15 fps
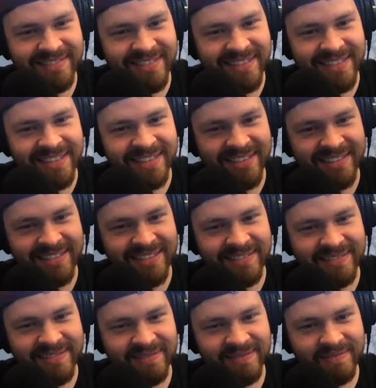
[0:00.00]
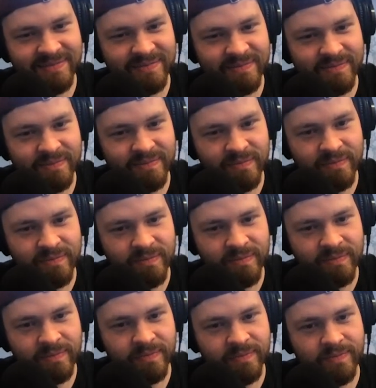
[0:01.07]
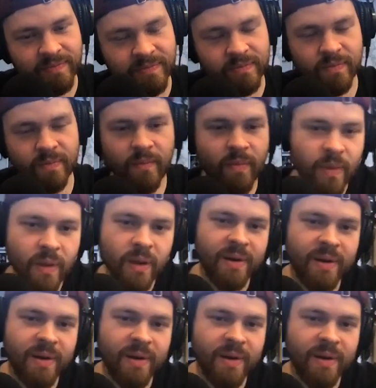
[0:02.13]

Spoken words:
(silent)